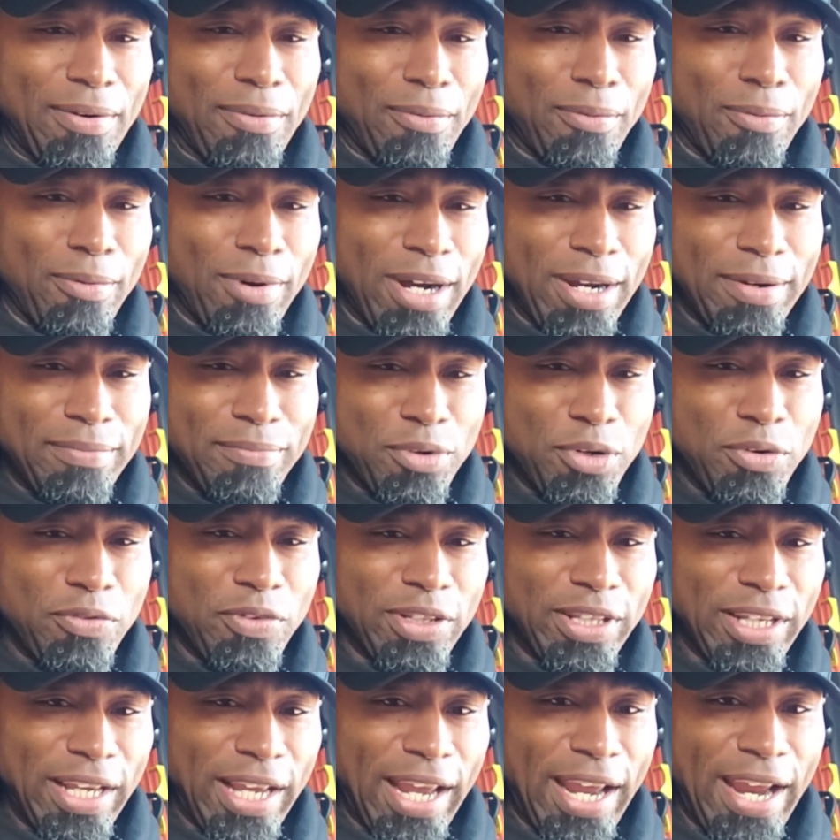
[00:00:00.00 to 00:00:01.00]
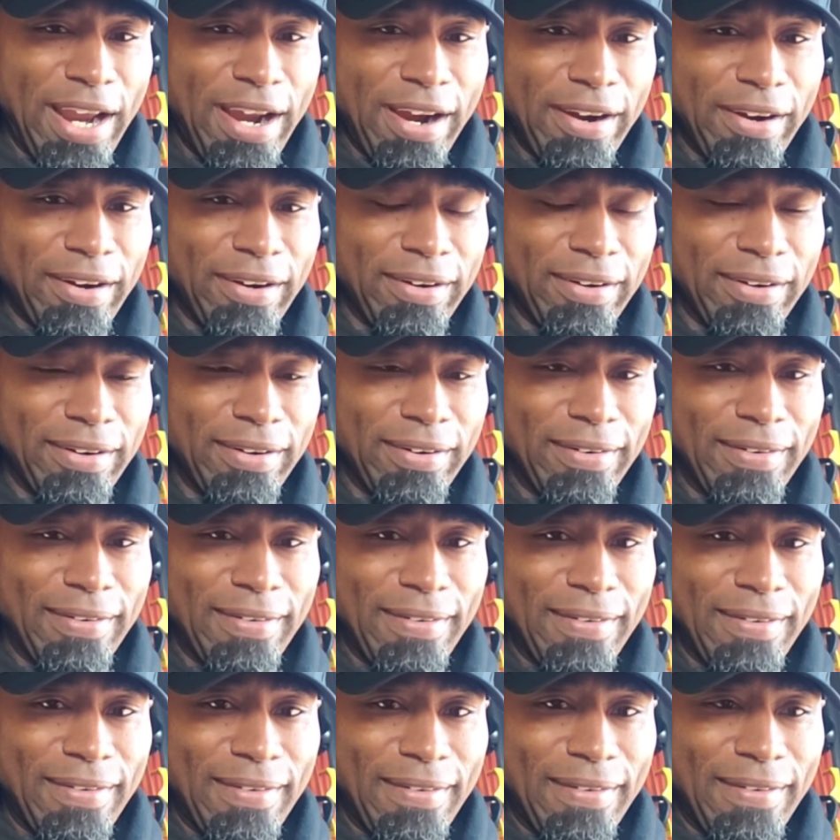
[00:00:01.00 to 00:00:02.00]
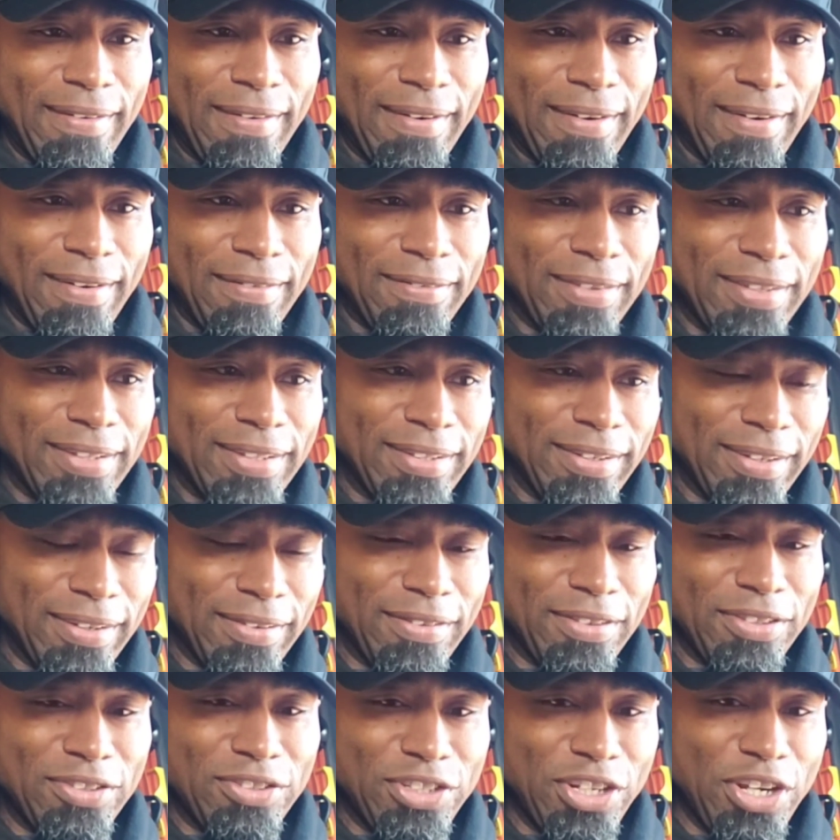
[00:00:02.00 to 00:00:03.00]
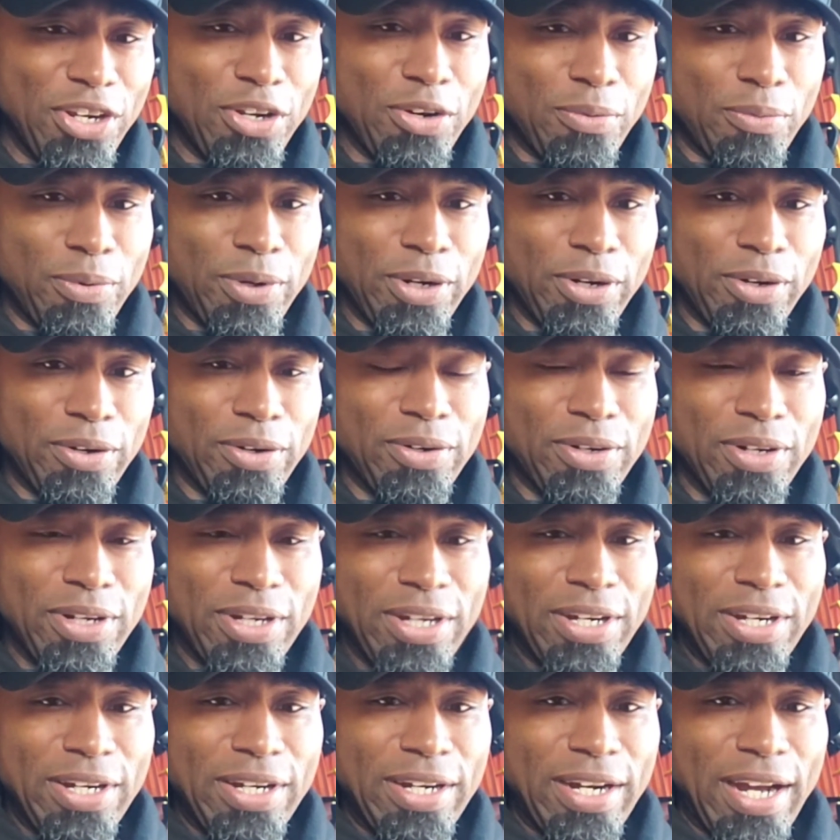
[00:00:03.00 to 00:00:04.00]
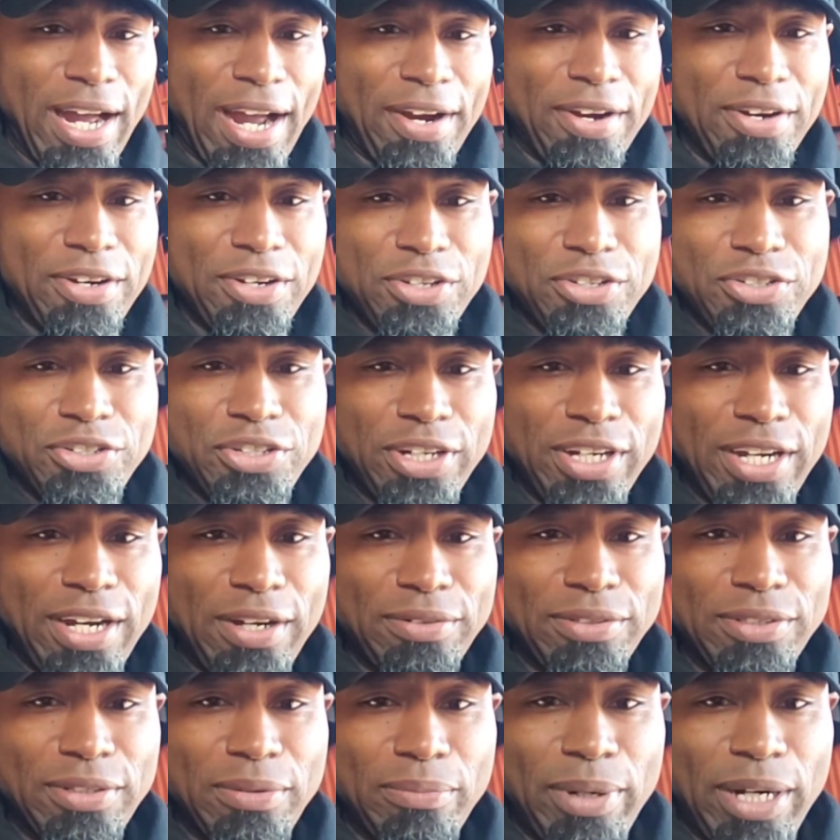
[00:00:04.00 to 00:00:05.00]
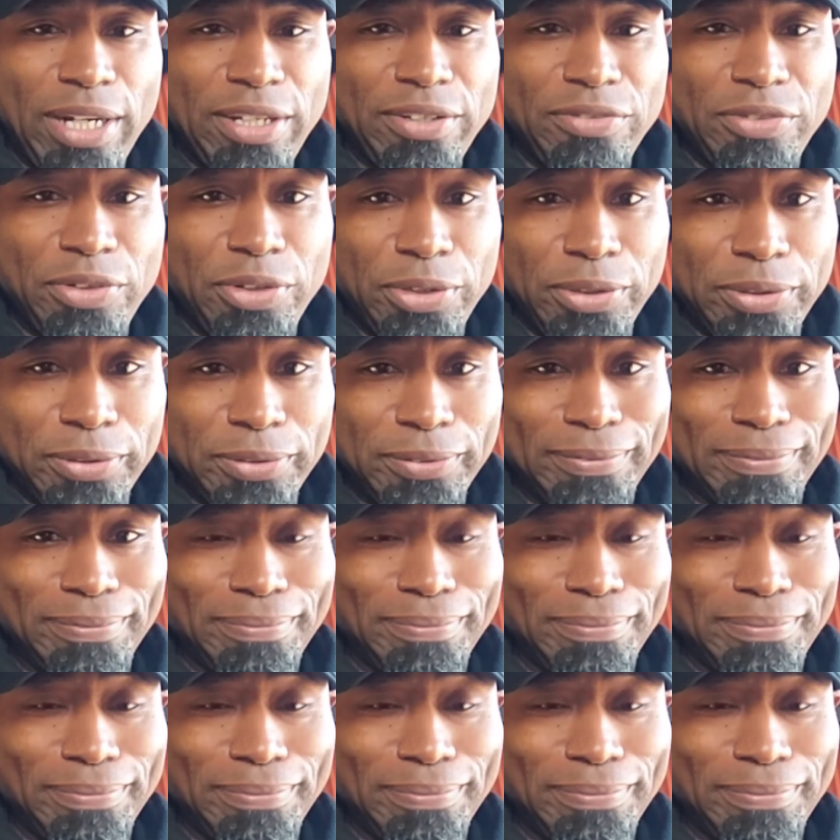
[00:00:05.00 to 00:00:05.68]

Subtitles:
one move of the hair of the steering wheel, I could have took out somebody's vehicle.